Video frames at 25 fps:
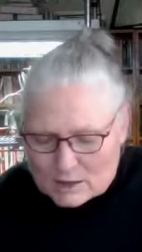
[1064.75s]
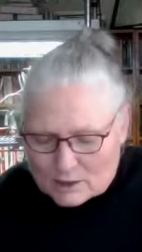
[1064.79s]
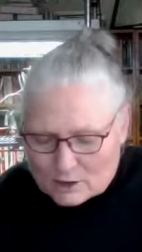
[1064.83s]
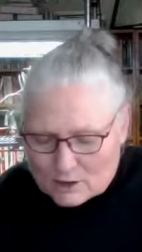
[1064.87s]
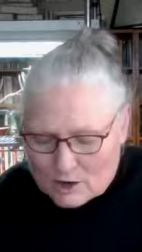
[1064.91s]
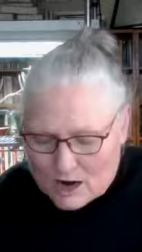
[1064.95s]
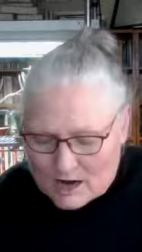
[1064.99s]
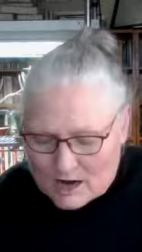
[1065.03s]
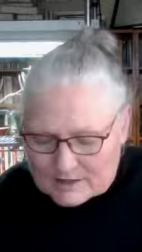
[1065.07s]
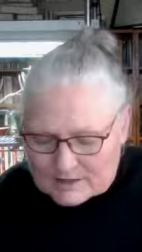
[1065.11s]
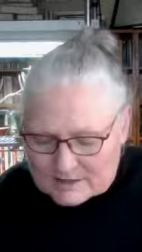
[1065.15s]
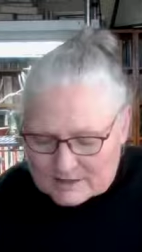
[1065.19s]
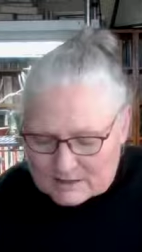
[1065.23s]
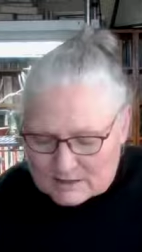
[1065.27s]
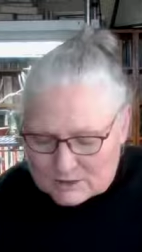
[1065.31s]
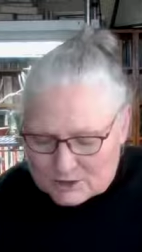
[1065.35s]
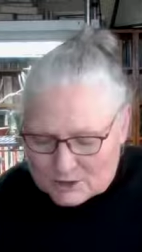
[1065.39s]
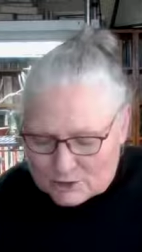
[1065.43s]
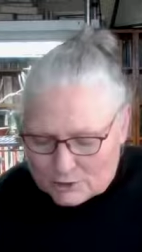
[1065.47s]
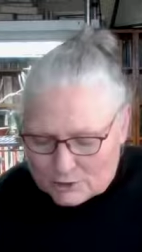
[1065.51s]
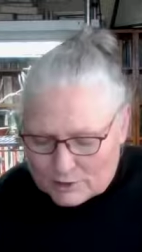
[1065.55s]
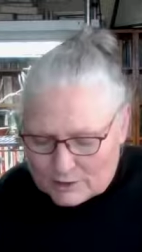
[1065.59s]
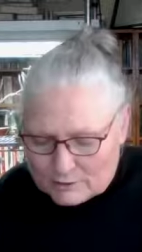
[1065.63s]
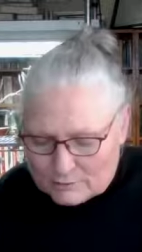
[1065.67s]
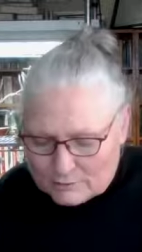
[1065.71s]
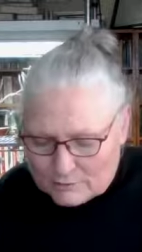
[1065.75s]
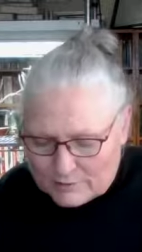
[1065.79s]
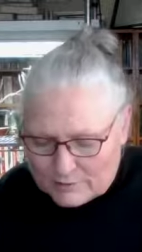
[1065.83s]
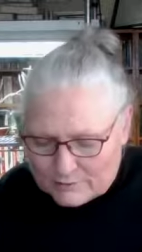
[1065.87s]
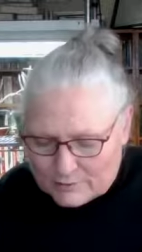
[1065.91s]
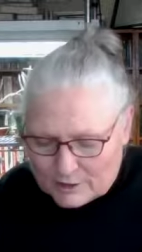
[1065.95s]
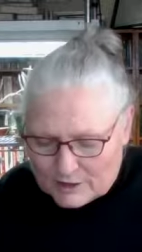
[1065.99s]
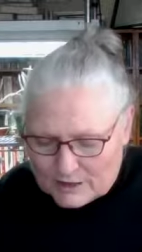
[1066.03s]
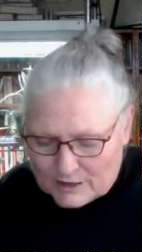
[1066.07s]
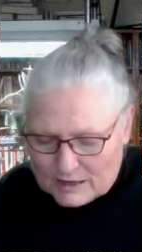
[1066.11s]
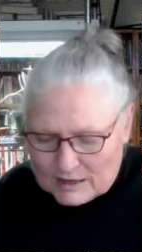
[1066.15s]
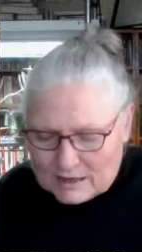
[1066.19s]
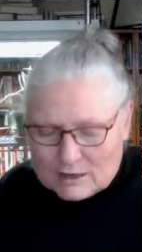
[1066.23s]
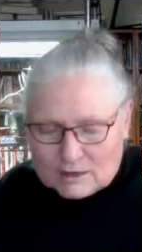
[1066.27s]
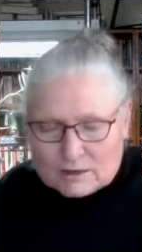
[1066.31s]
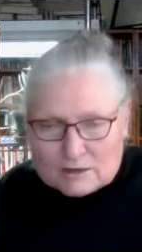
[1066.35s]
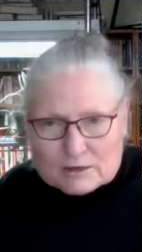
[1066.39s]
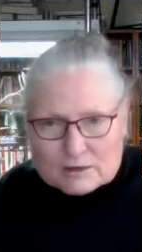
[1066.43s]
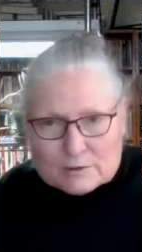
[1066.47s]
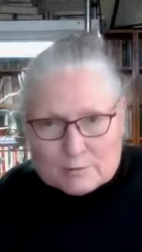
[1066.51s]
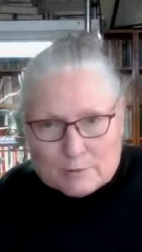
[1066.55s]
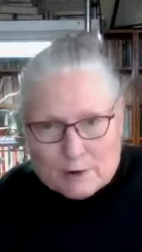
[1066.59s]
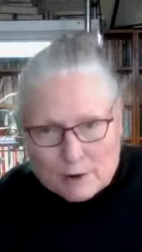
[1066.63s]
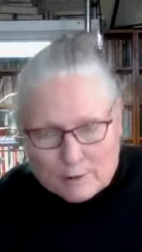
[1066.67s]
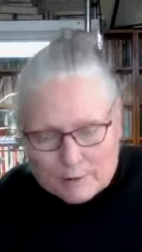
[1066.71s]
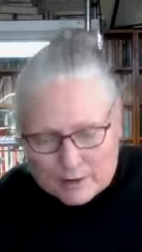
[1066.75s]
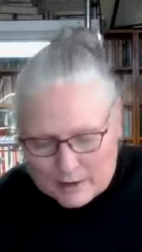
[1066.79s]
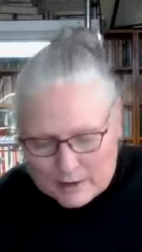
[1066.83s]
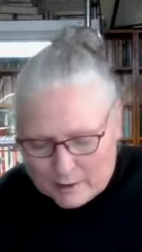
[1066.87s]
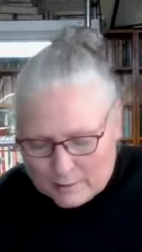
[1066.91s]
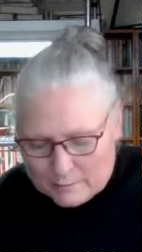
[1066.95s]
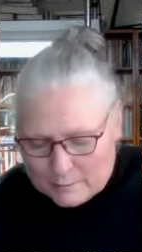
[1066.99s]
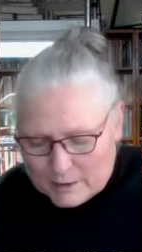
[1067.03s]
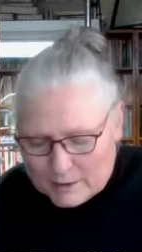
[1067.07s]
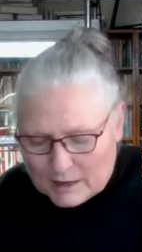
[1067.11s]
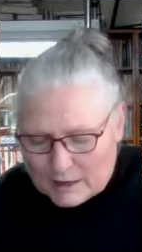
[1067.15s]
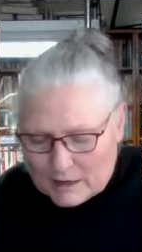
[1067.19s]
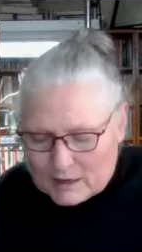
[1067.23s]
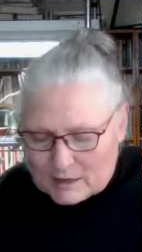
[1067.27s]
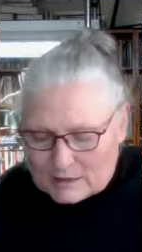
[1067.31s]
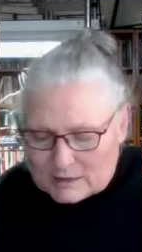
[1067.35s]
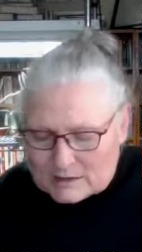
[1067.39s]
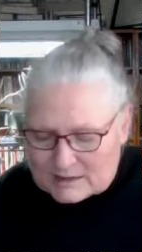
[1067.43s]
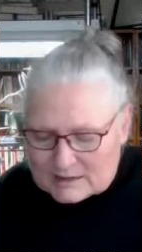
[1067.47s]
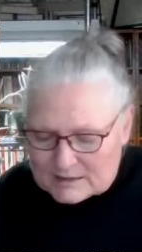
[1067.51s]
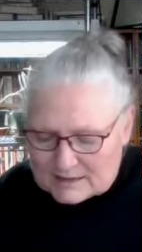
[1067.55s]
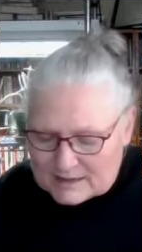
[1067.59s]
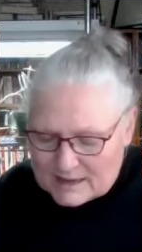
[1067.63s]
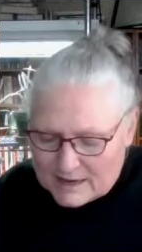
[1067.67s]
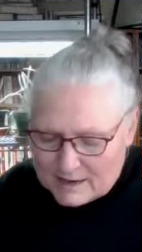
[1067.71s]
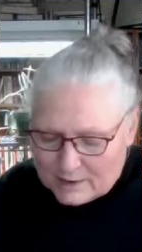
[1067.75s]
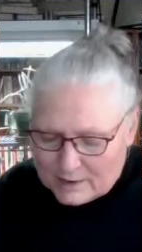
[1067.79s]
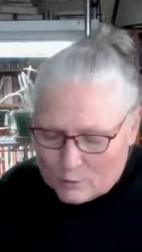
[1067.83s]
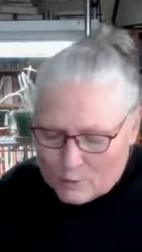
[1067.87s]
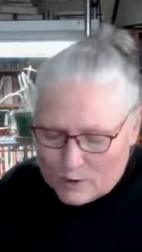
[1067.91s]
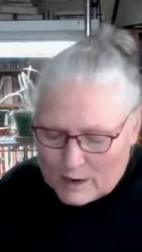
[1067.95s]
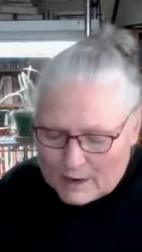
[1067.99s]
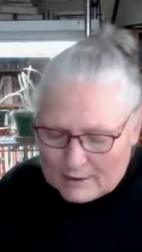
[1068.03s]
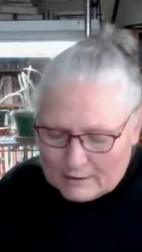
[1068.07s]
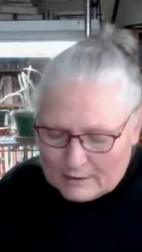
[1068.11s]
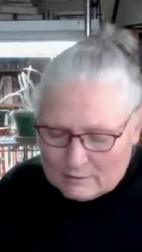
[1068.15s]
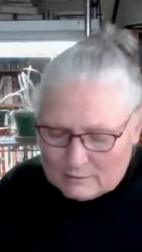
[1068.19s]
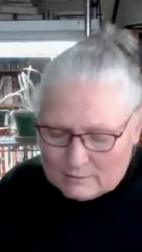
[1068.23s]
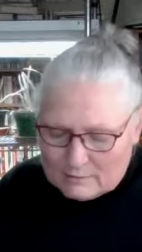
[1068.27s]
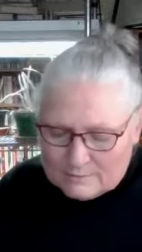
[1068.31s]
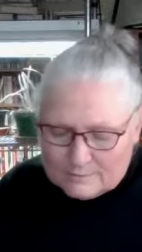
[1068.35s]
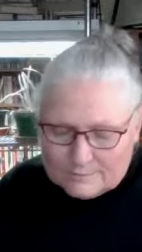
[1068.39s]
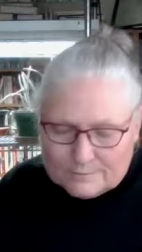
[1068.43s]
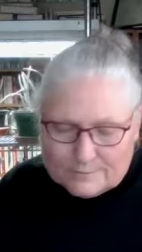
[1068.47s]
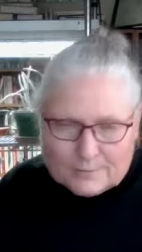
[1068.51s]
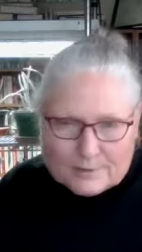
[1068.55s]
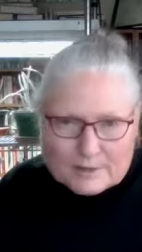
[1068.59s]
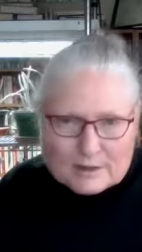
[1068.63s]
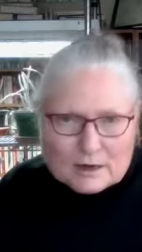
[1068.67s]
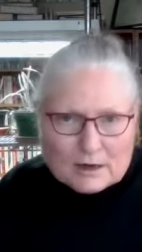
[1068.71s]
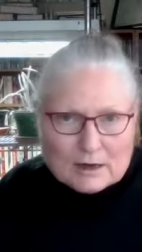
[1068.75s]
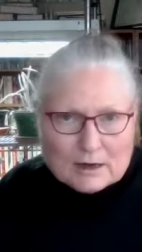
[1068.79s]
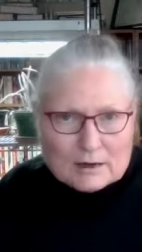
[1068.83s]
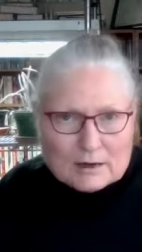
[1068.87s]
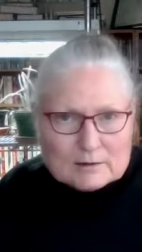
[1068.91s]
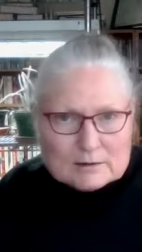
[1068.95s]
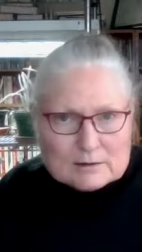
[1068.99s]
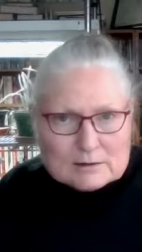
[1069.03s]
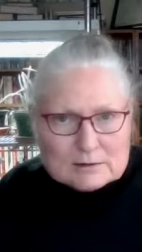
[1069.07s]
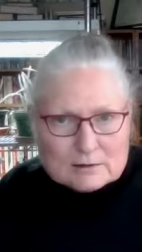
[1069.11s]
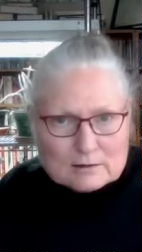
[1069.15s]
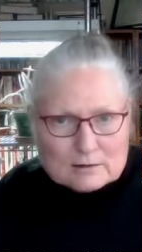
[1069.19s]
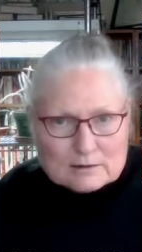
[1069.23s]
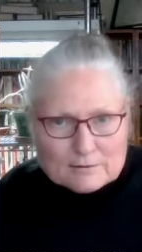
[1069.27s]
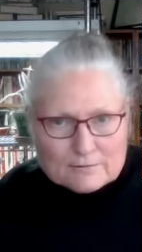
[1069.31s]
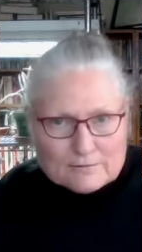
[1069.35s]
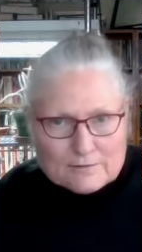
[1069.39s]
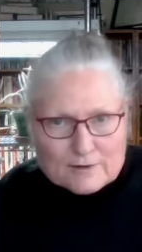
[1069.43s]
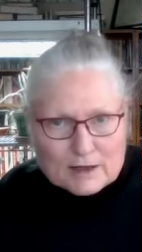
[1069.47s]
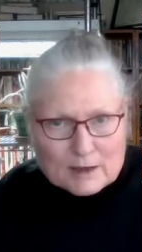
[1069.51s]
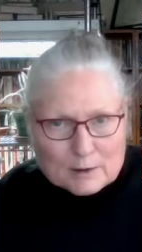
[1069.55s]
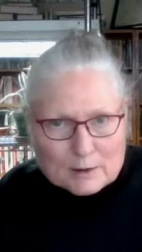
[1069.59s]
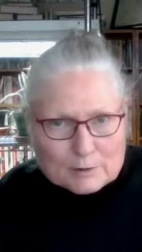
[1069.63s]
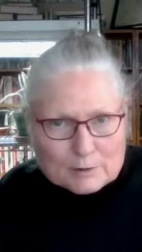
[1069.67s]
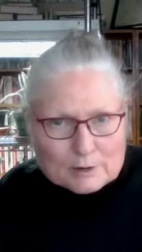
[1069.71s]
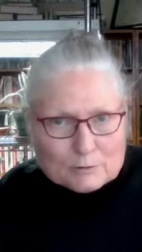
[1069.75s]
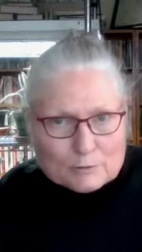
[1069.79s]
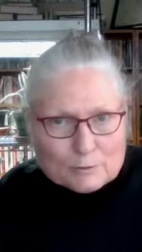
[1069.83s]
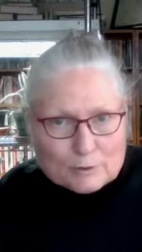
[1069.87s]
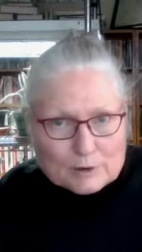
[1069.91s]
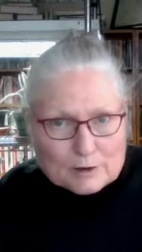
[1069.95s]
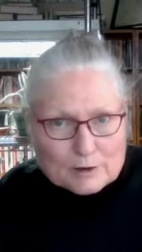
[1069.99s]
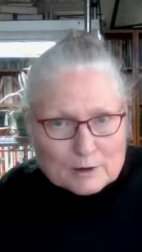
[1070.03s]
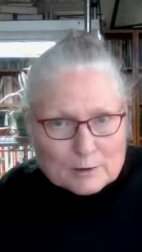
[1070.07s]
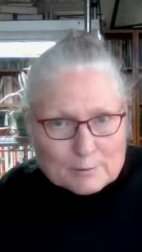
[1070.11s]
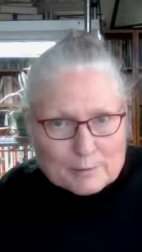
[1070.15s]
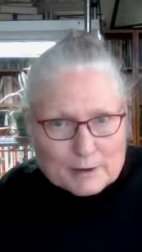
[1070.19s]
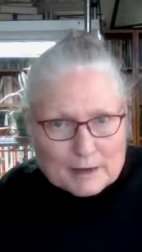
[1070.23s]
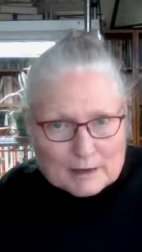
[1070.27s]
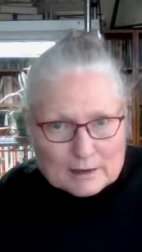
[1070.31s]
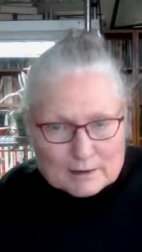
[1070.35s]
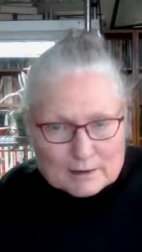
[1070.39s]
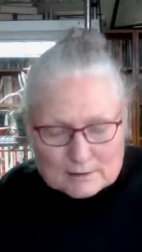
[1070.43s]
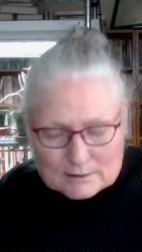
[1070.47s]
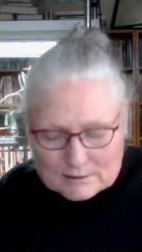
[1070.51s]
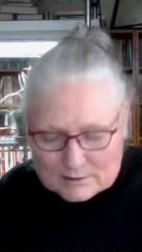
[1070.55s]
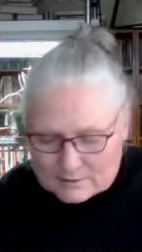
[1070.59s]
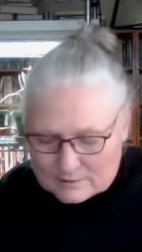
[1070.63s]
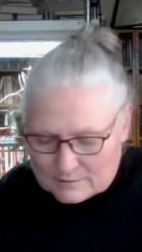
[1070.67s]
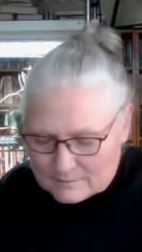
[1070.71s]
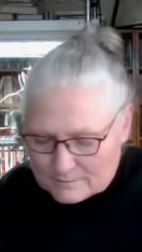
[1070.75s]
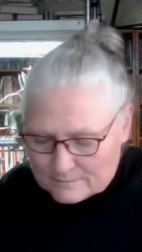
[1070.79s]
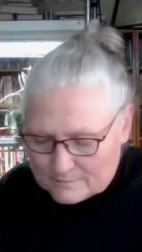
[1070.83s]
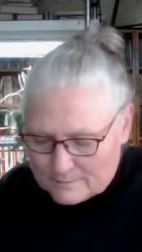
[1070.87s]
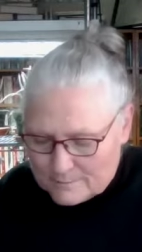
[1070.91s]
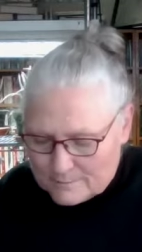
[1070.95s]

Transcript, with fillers: crossed the Jordan River into Moab to stay a while until the famine would abate.